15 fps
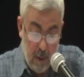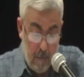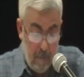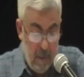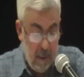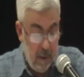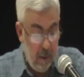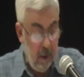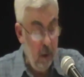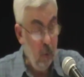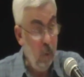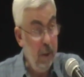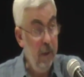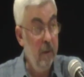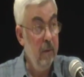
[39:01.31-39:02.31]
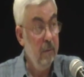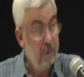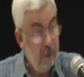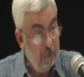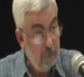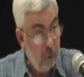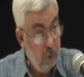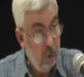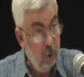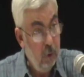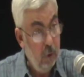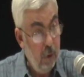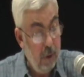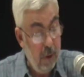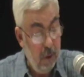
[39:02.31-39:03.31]
beginning with the
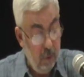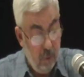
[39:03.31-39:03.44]
protocols in